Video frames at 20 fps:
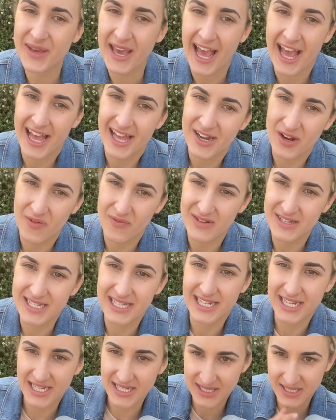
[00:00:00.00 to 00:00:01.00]
can
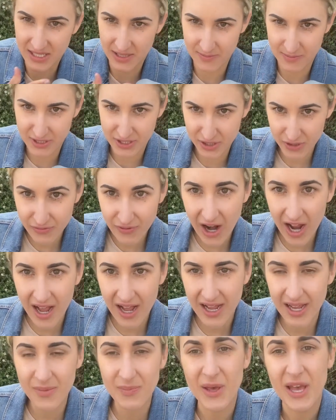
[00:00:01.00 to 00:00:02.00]
obviously
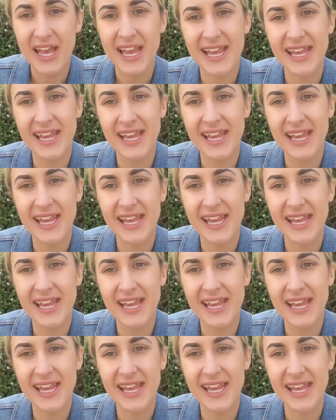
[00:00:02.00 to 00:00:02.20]
subscribe.